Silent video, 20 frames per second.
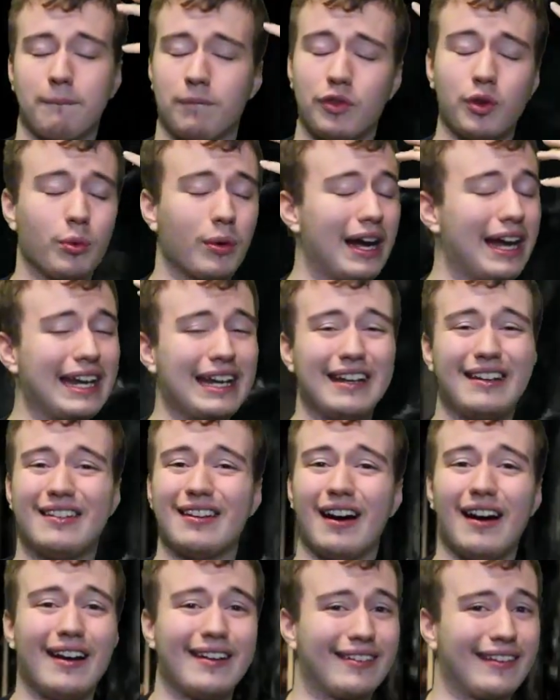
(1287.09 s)
the way he
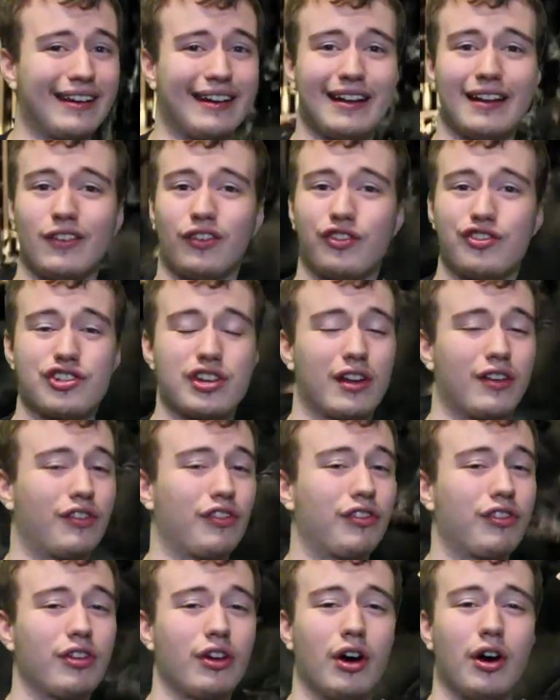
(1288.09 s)
does it is just
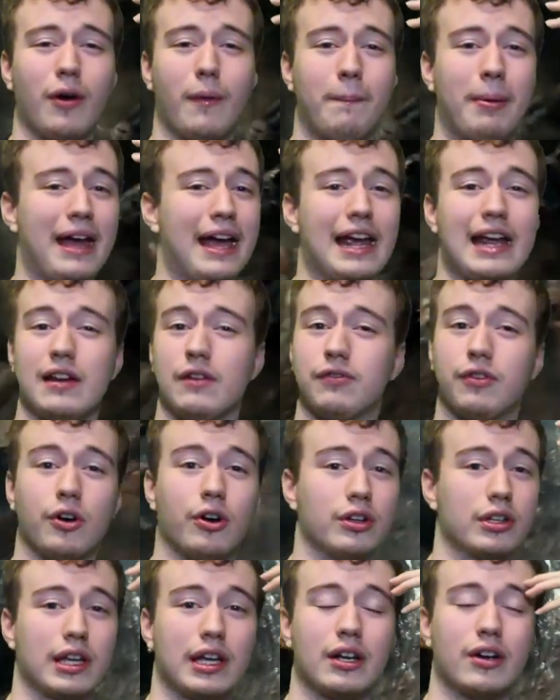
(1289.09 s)
so
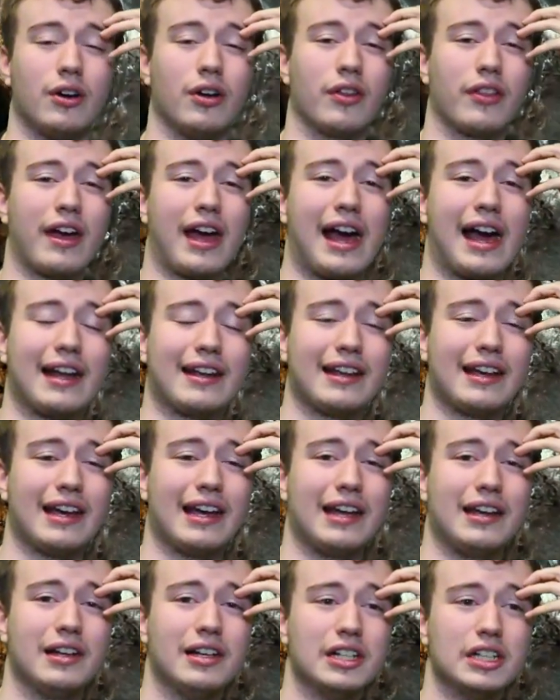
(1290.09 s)
painful and all that.
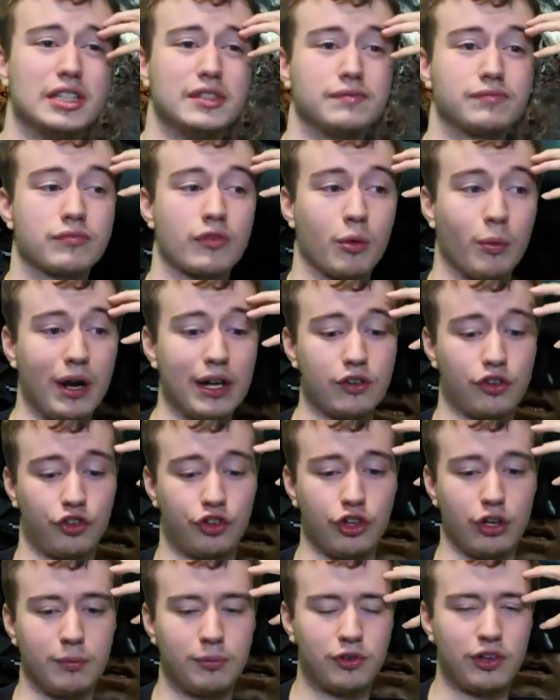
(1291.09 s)
And once
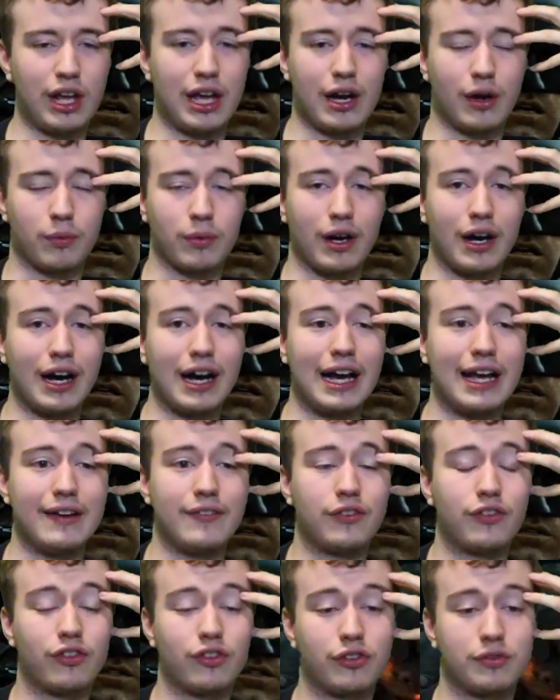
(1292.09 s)
Doomsday
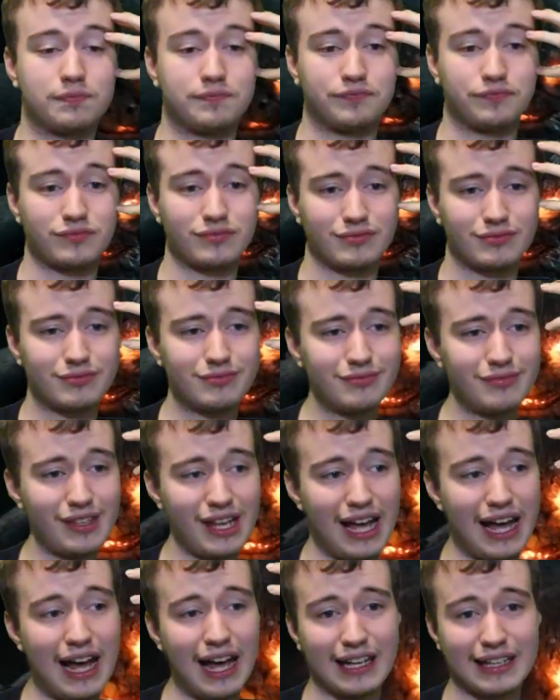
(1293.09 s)
arrives,
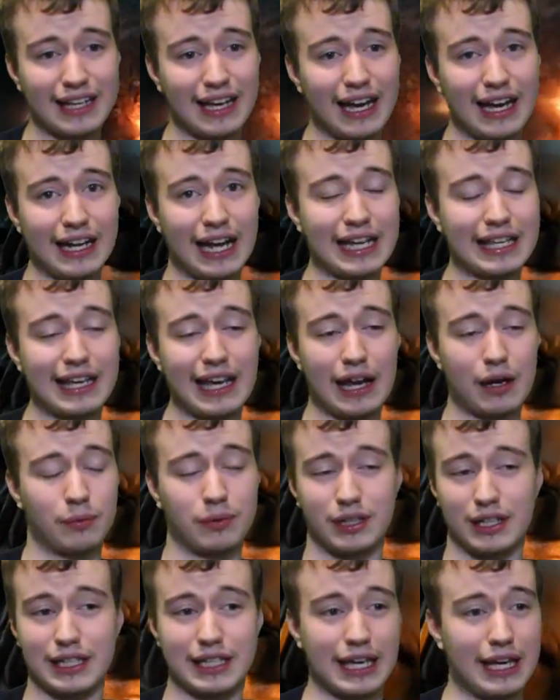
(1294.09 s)
again, I can't
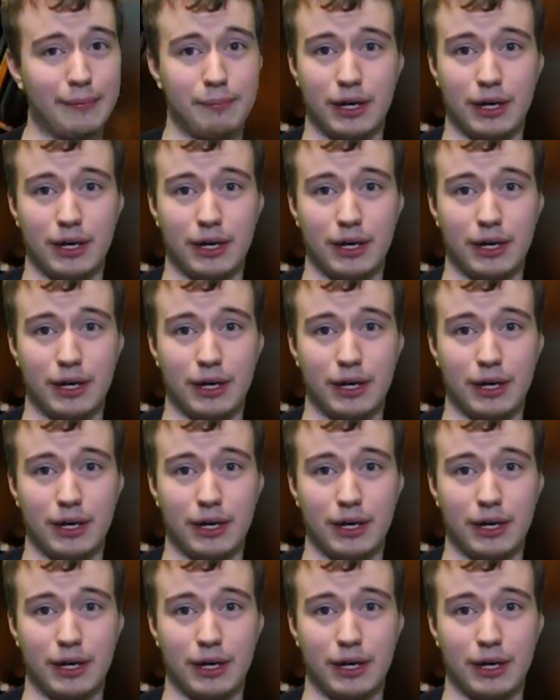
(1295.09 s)
really get